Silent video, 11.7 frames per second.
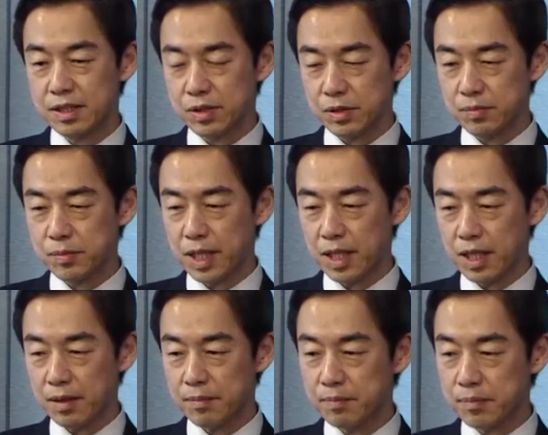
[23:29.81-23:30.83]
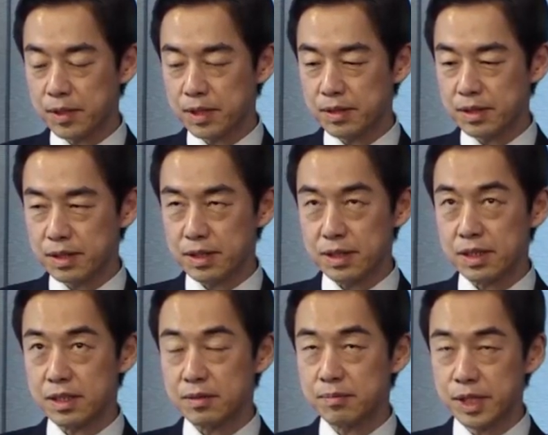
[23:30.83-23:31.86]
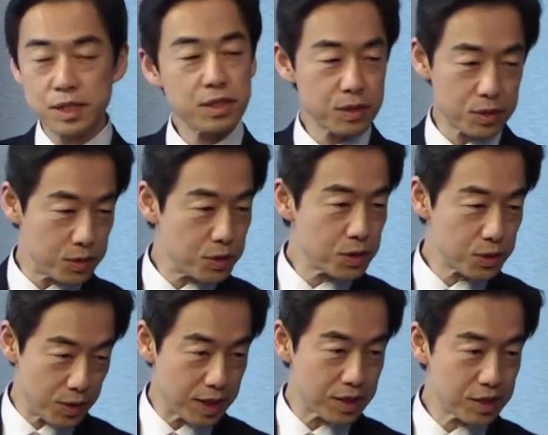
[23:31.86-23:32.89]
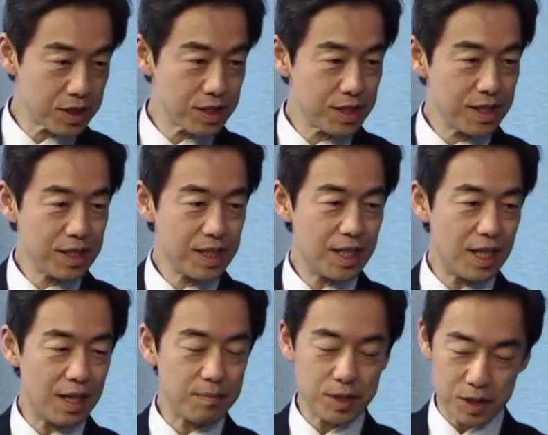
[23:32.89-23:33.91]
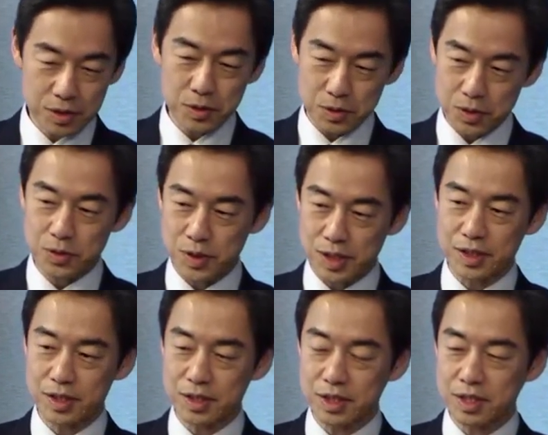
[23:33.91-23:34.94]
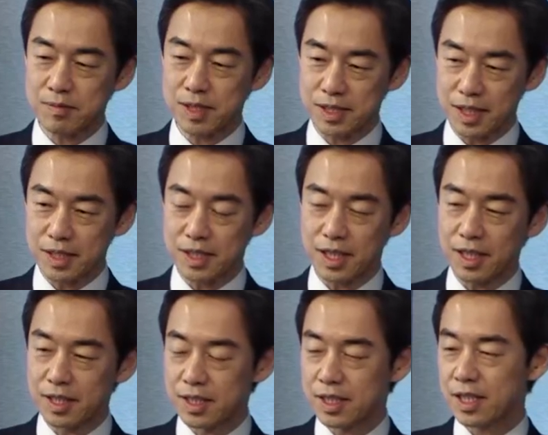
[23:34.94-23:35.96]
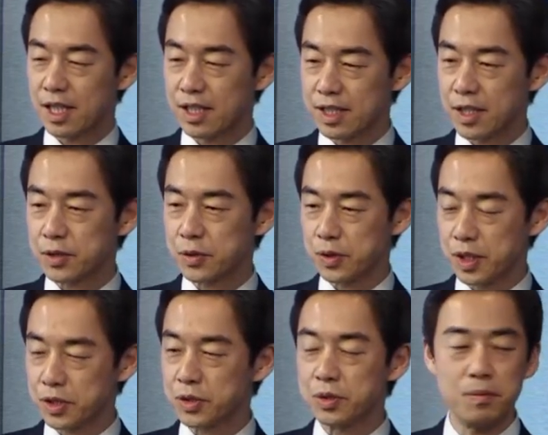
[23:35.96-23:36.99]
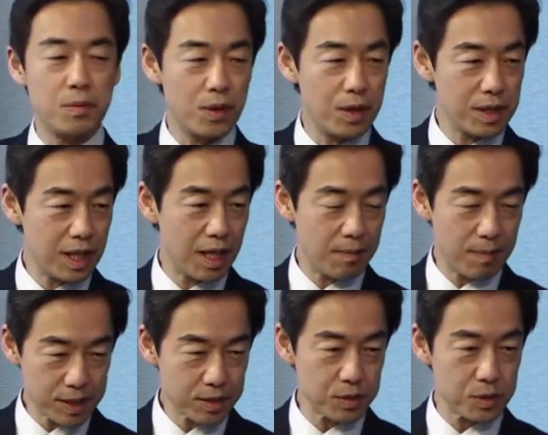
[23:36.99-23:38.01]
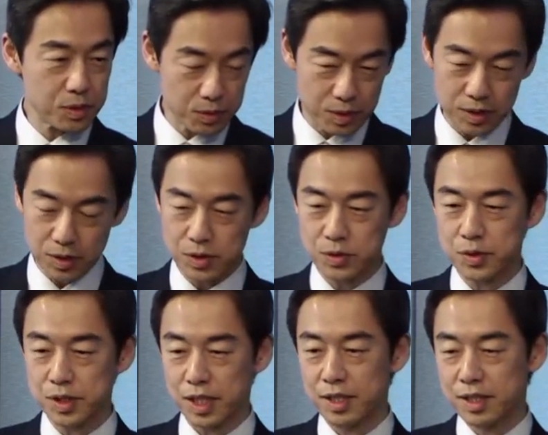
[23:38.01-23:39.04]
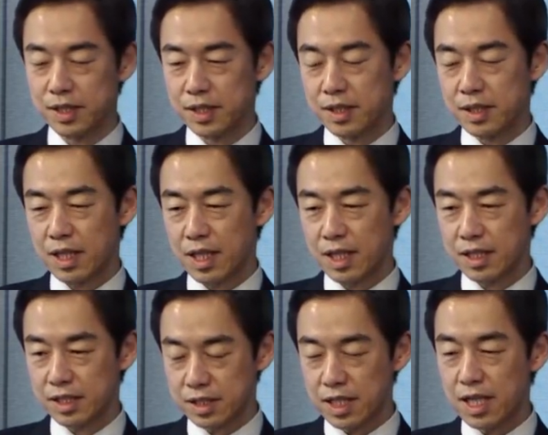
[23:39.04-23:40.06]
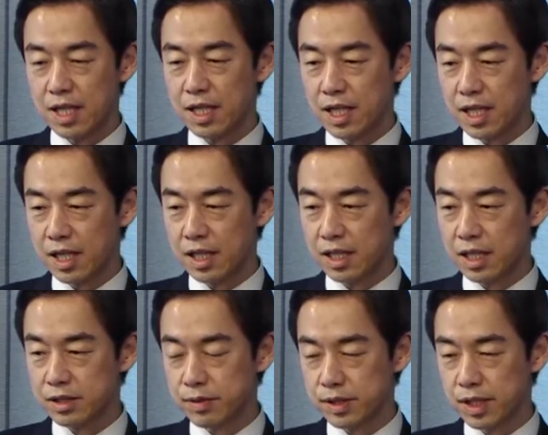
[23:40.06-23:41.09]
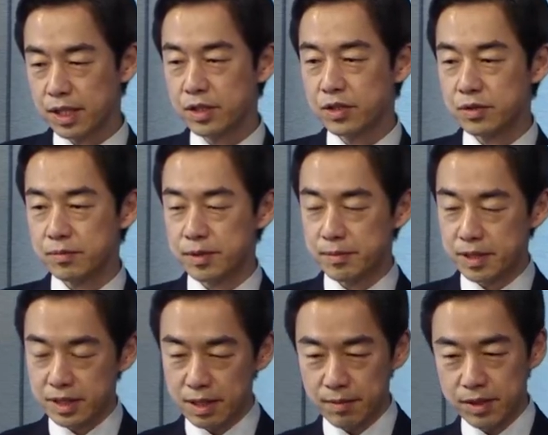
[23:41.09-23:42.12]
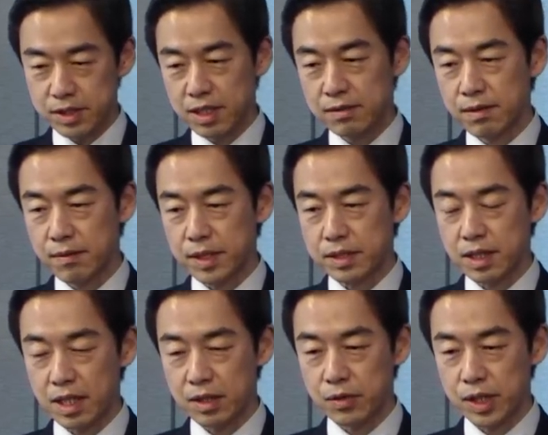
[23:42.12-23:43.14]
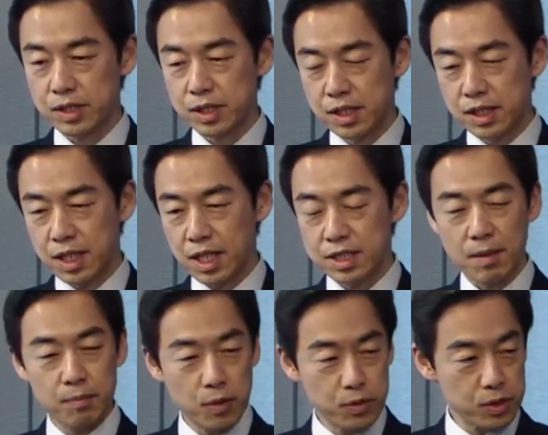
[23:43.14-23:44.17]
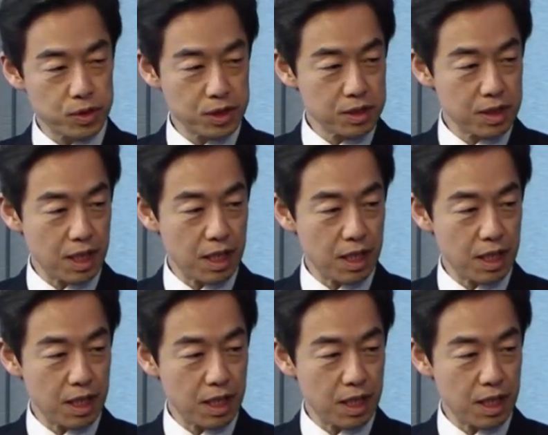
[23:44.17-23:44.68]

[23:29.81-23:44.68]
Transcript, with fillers: so uh, peace through strength, uh, peace through strength. This means that uh, uh, South Korea show more uh, muscle toward North Korea. yes, as far as I know, Japanese government quite support Yoon's